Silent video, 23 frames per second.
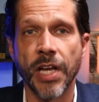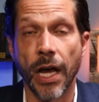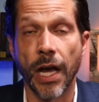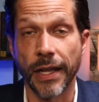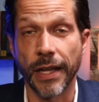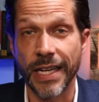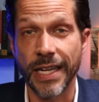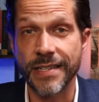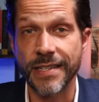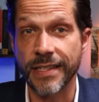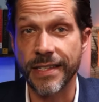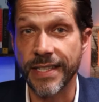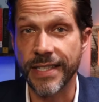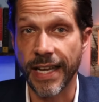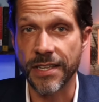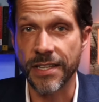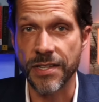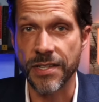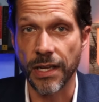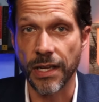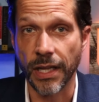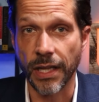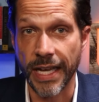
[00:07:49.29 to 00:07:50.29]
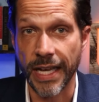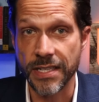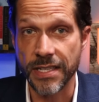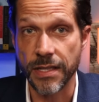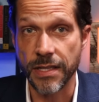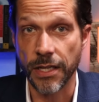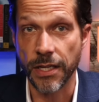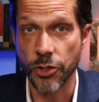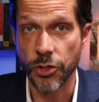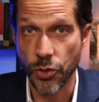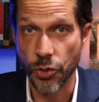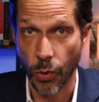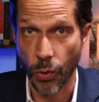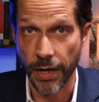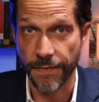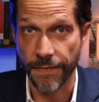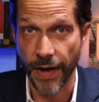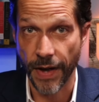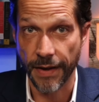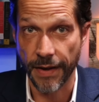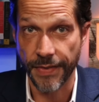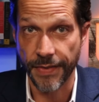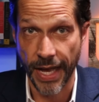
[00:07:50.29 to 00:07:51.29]
unless it takes in less than
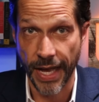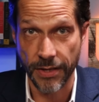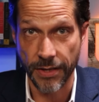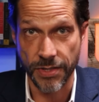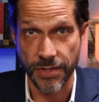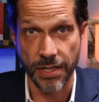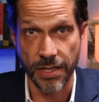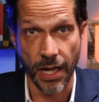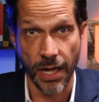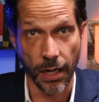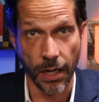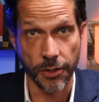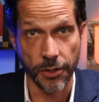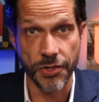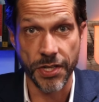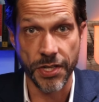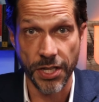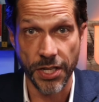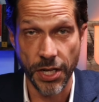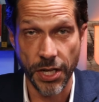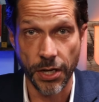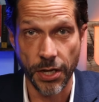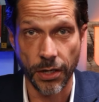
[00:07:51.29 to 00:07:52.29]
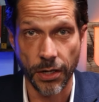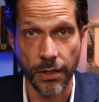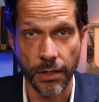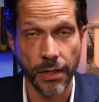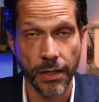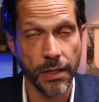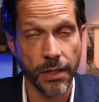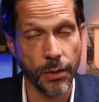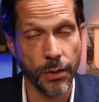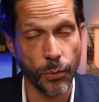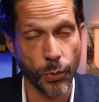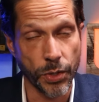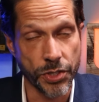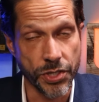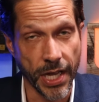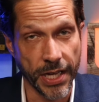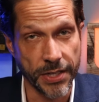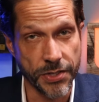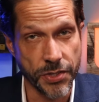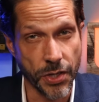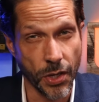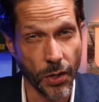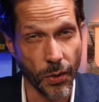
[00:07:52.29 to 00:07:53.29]
$25,000 a year, in which
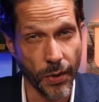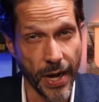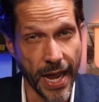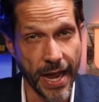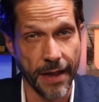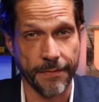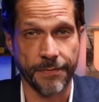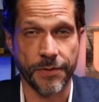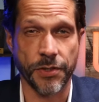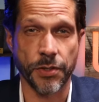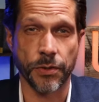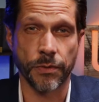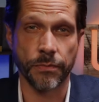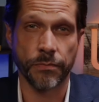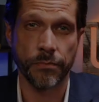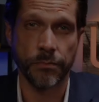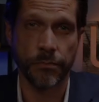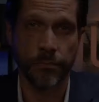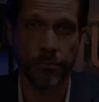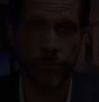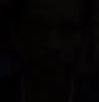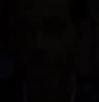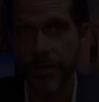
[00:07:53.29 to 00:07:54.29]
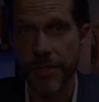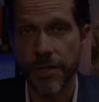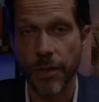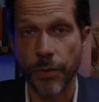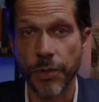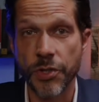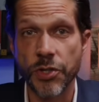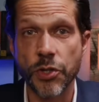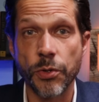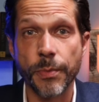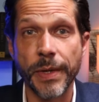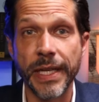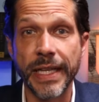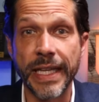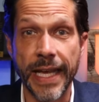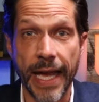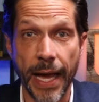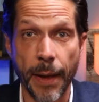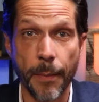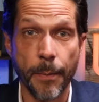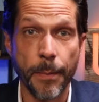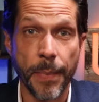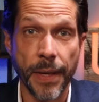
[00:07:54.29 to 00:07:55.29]
case you don't have to. So assuming
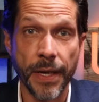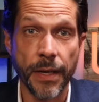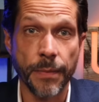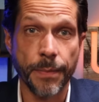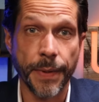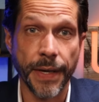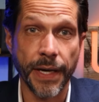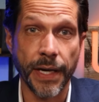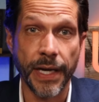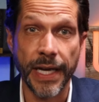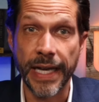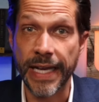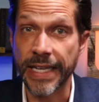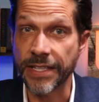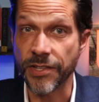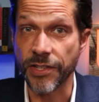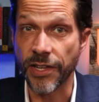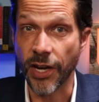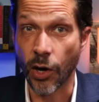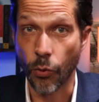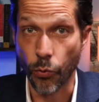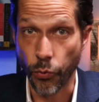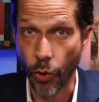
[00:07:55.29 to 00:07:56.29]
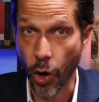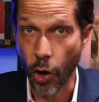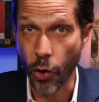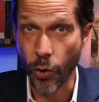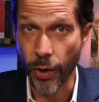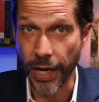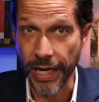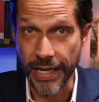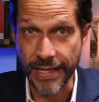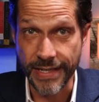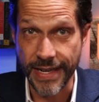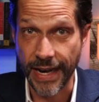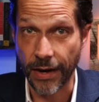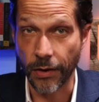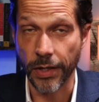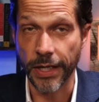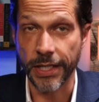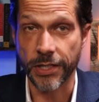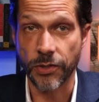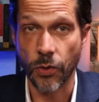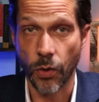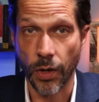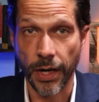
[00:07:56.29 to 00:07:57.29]
the MPP isn't a rogue and
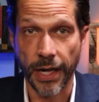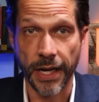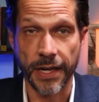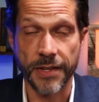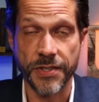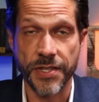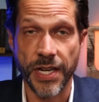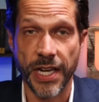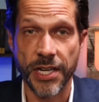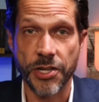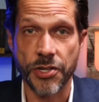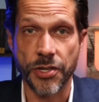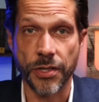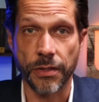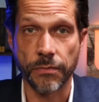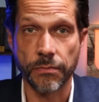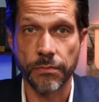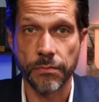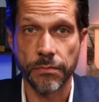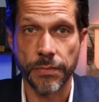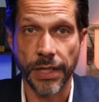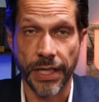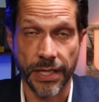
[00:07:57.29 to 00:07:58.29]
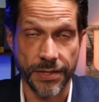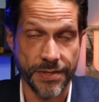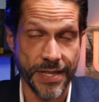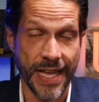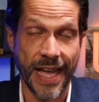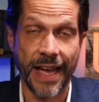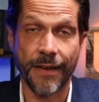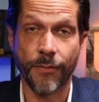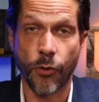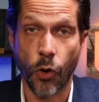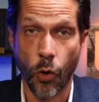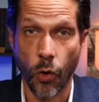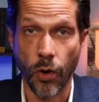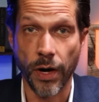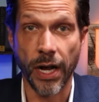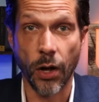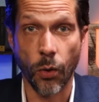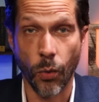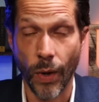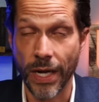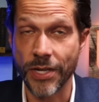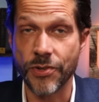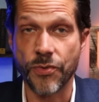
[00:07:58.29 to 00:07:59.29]
derelict organization because they have
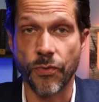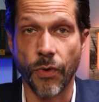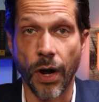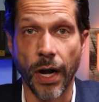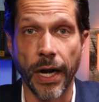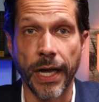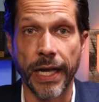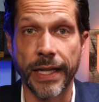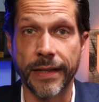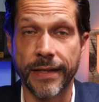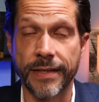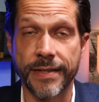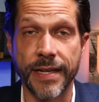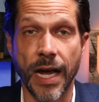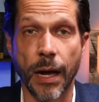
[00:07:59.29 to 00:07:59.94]
Cornel West running at the